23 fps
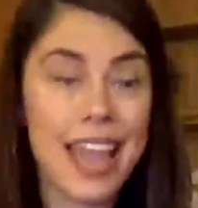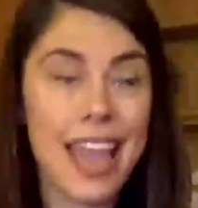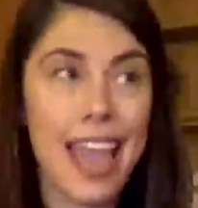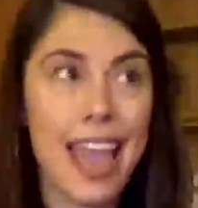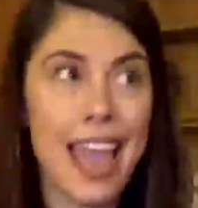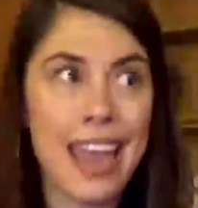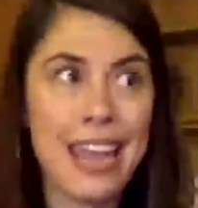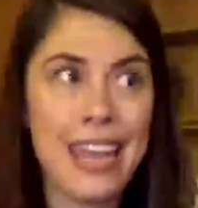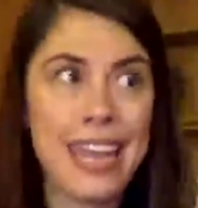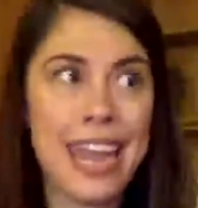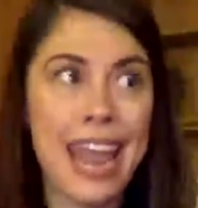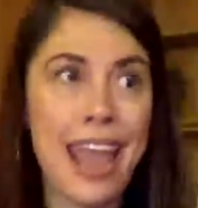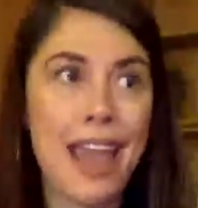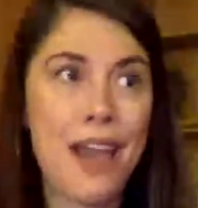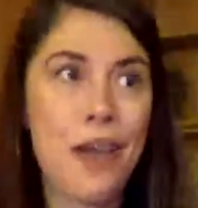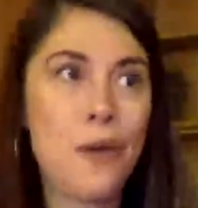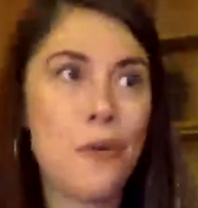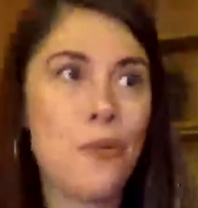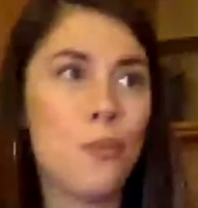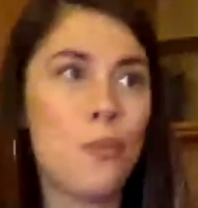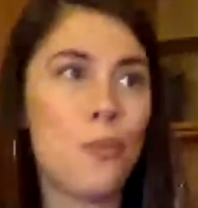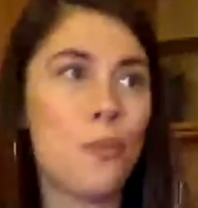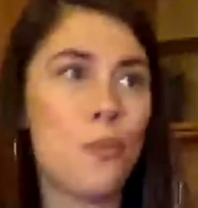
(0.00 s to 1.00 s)
And
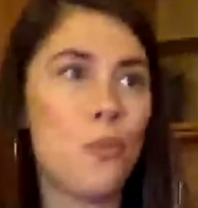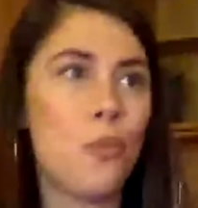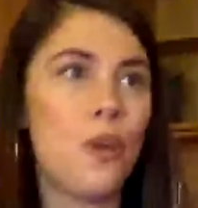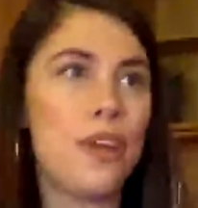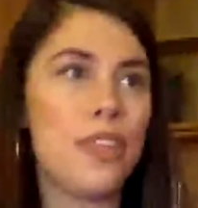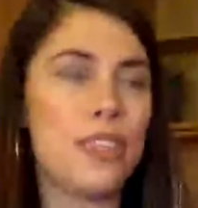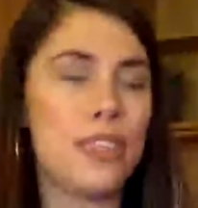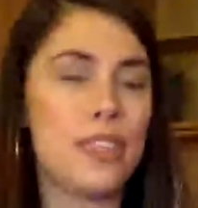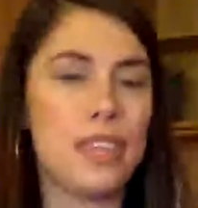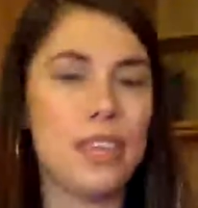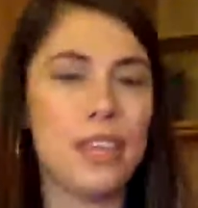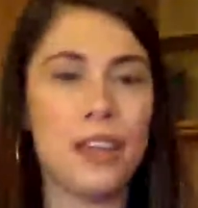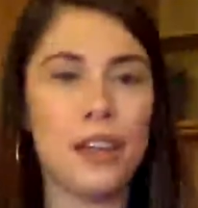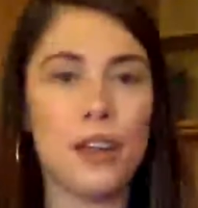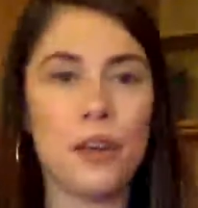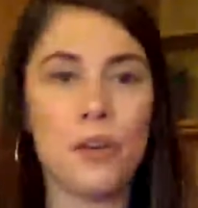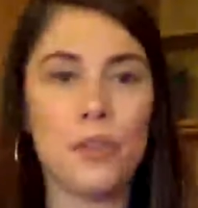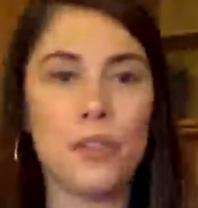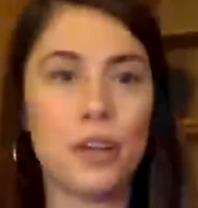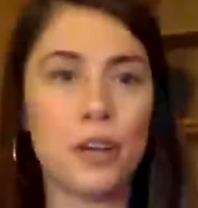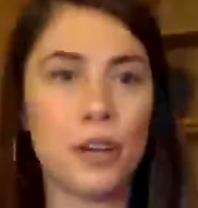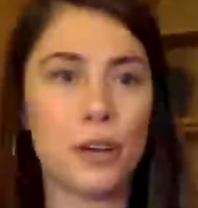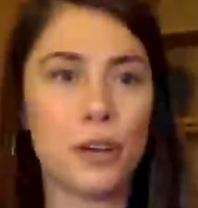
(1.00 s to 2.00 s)
now with,
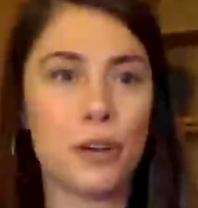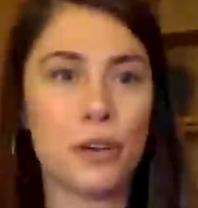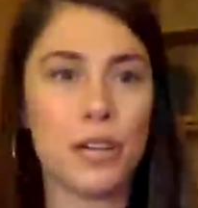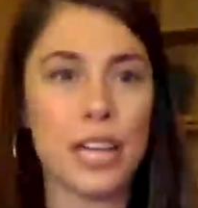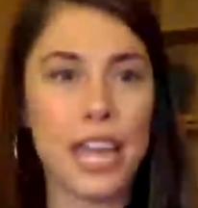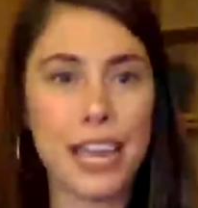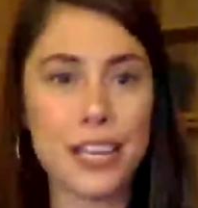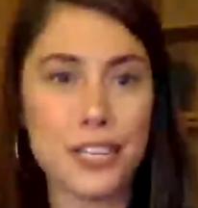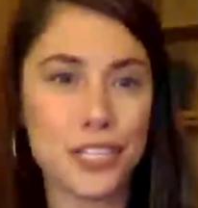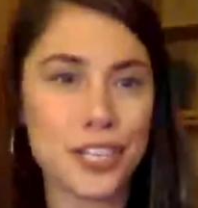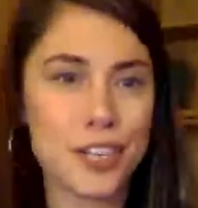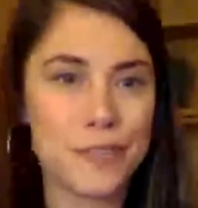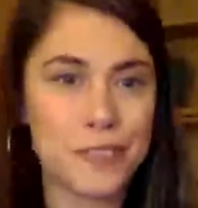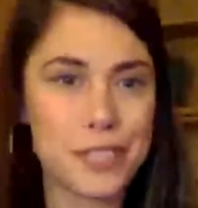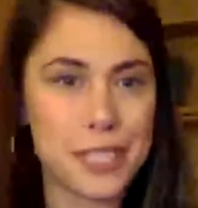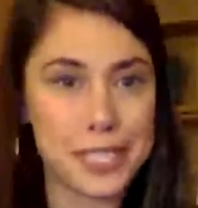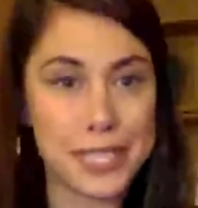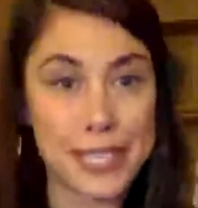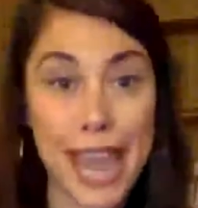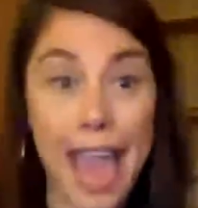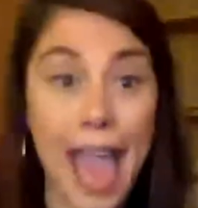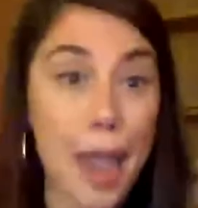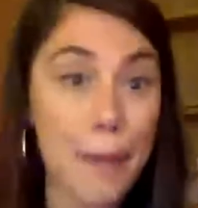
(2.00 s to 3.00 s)
the creation of
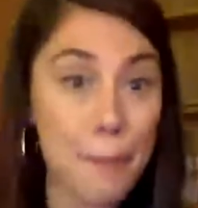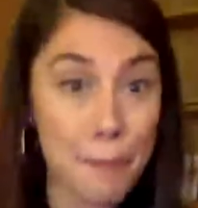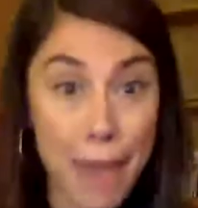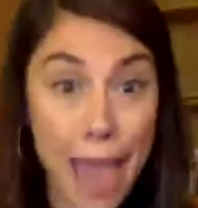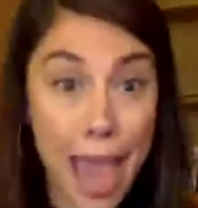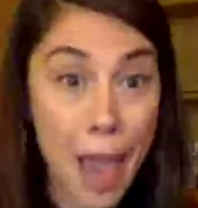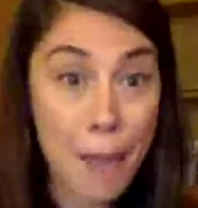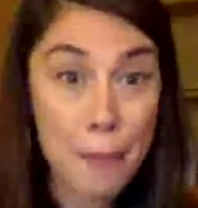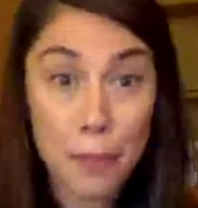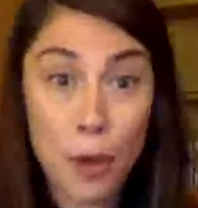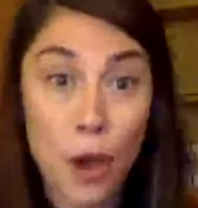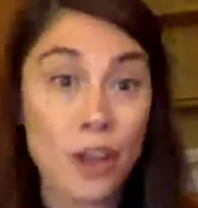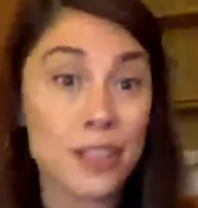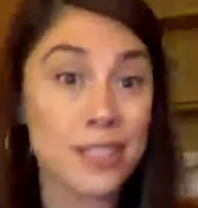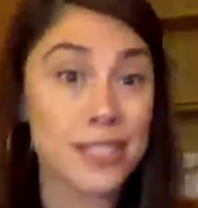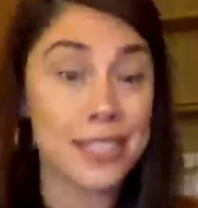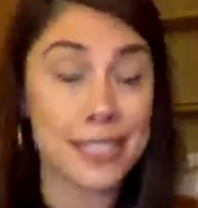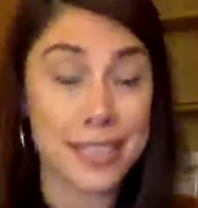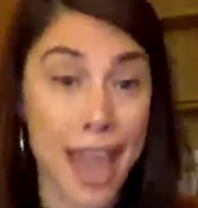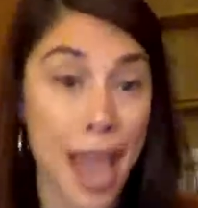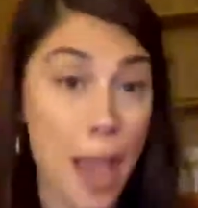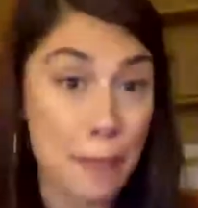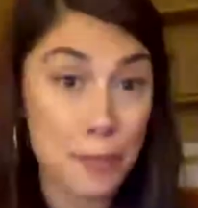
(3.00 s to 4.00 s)
SnapMap on
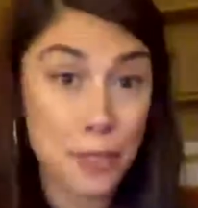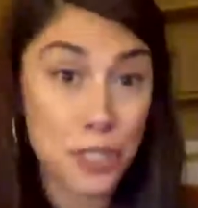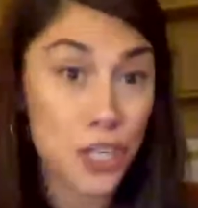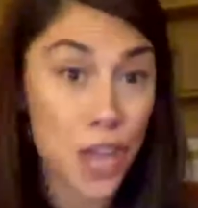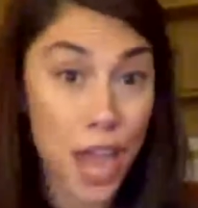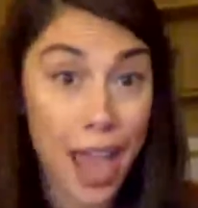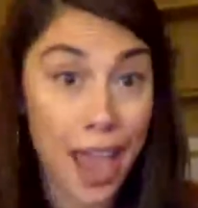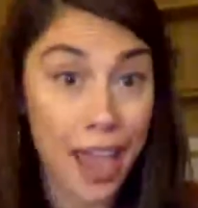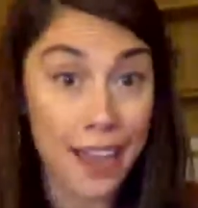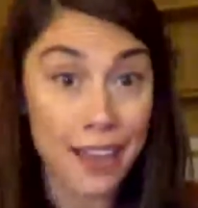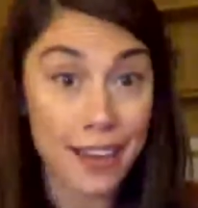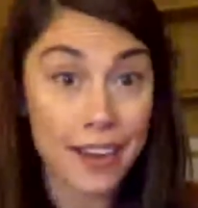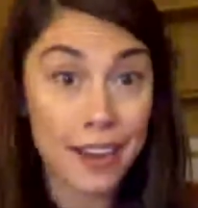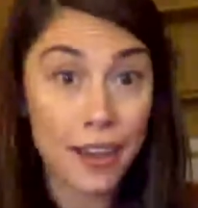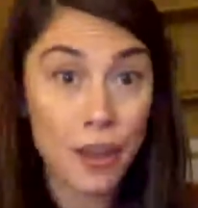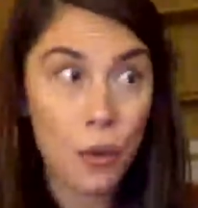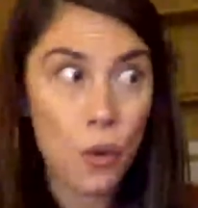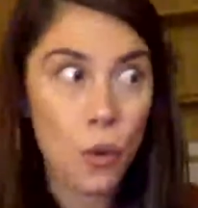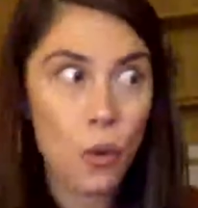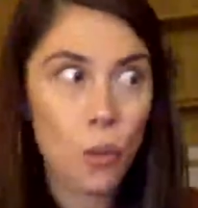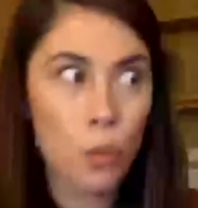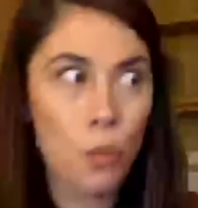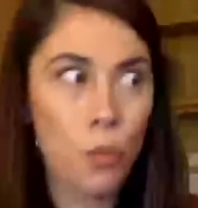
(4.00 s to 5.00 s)
Snapchat,
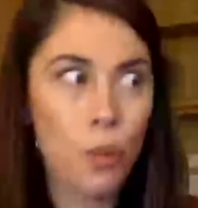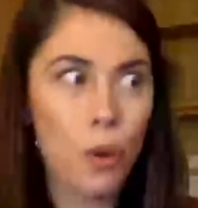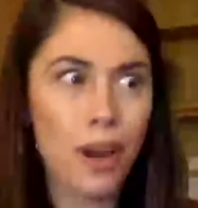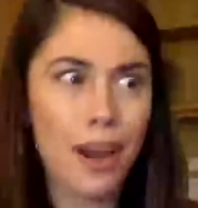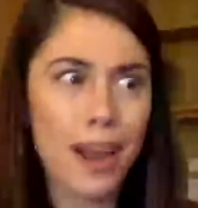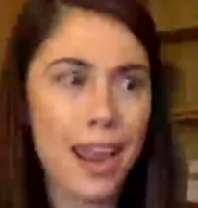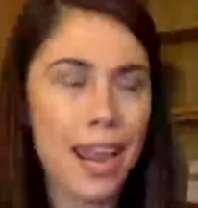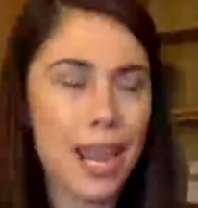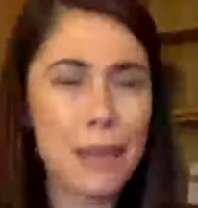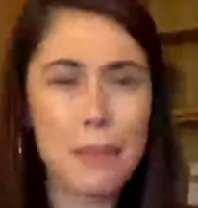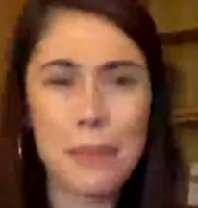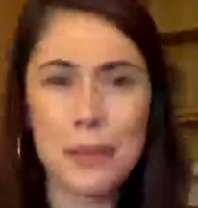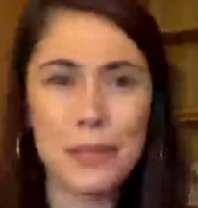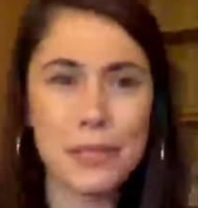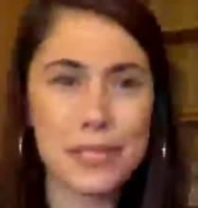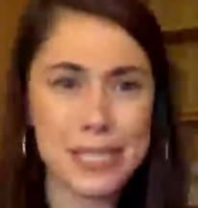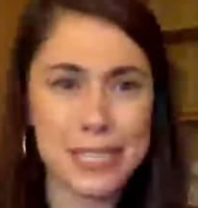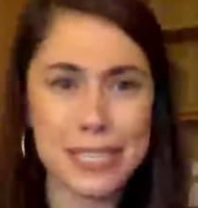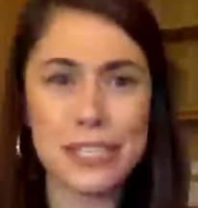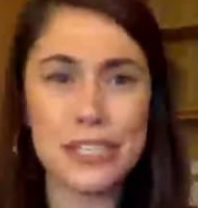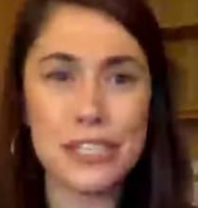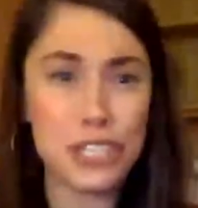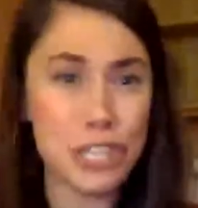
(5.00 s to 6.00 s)
we're able
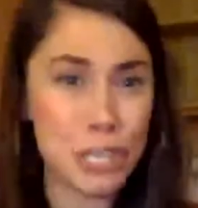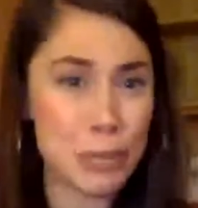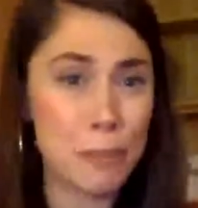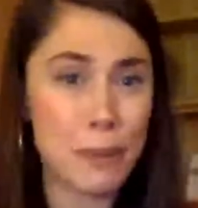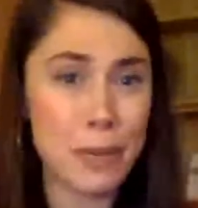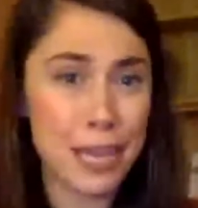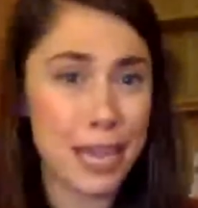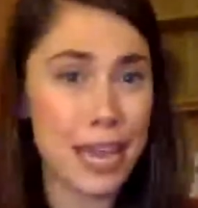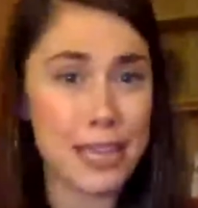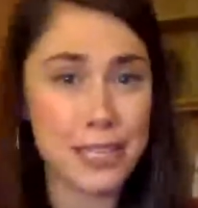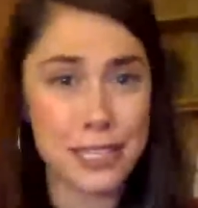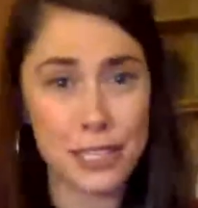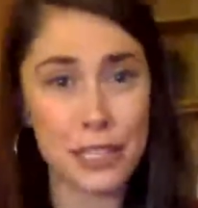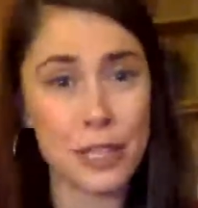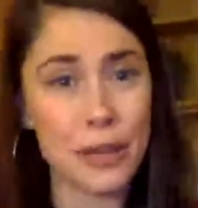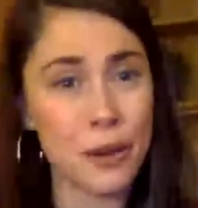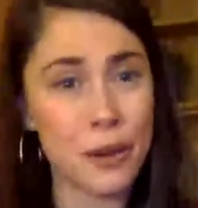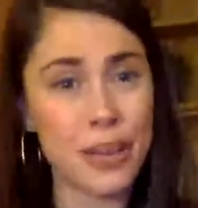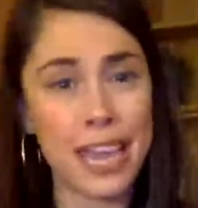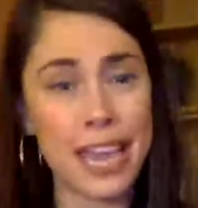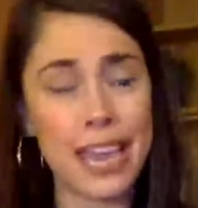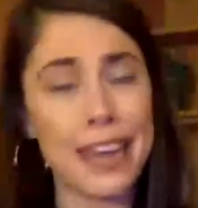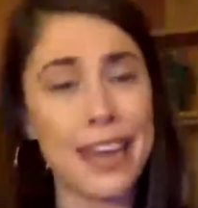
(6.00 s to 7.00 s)
to GPS
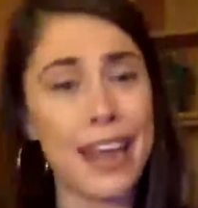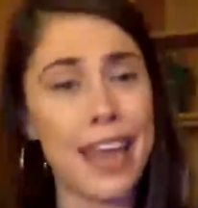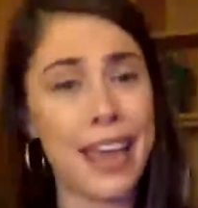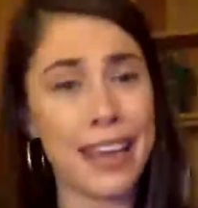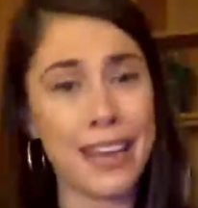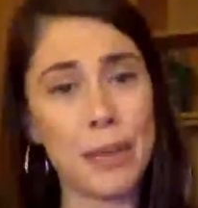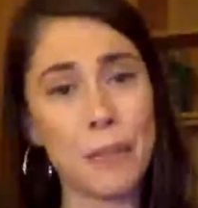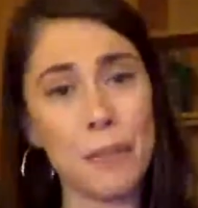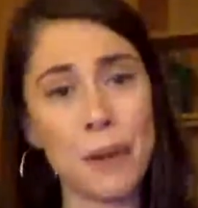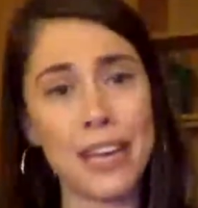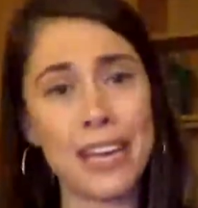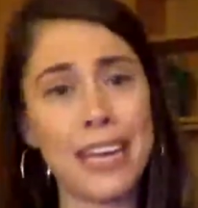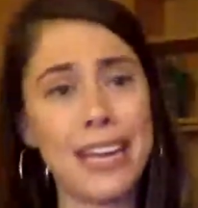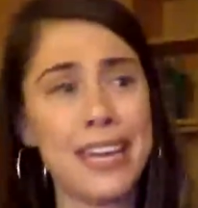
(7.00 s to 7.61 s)
locate anybody.